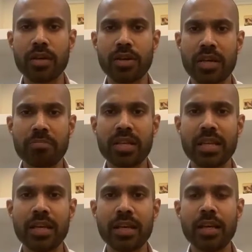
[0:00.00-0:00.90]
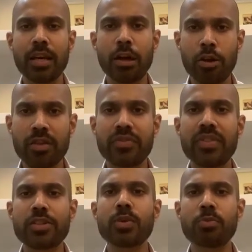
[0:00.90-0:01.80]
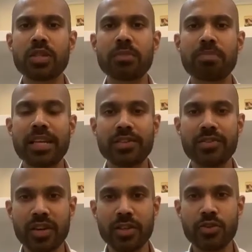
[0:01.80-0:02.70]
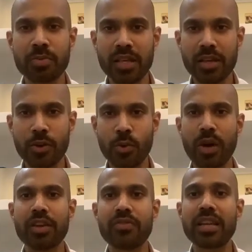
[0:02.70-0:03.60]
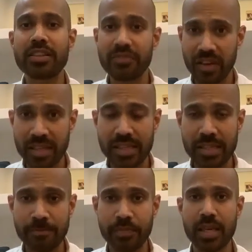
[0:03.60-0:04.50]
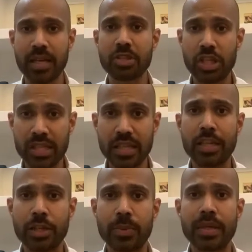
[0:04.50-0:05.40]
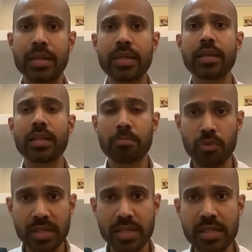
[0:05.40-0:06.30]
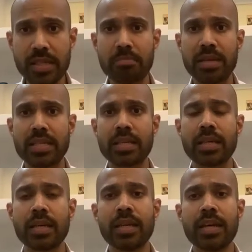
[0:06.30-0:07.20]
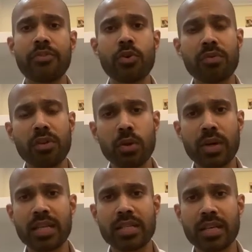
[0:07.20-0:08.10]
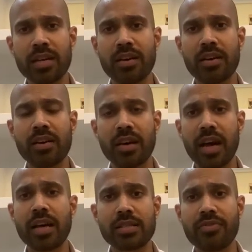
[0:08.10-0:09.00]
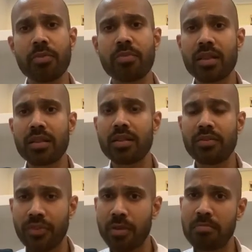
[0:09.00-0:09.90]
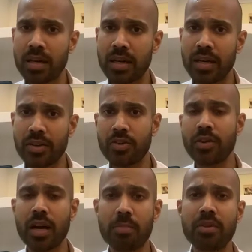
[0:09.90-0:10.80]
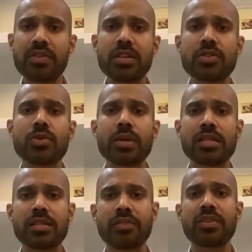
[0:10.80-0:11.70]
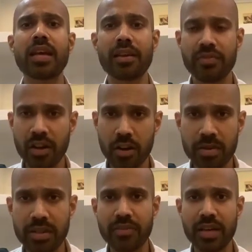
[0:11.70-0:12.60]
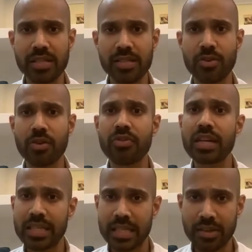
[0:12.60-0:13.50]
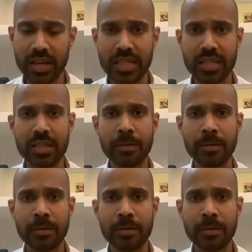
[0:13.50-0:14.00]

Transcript: company, a lot of things were put in place for us to be quite well advanced. Our machines are newer, the processes are better. If you even look at us from a couple of years ago itself, we had wearable devices already integrated.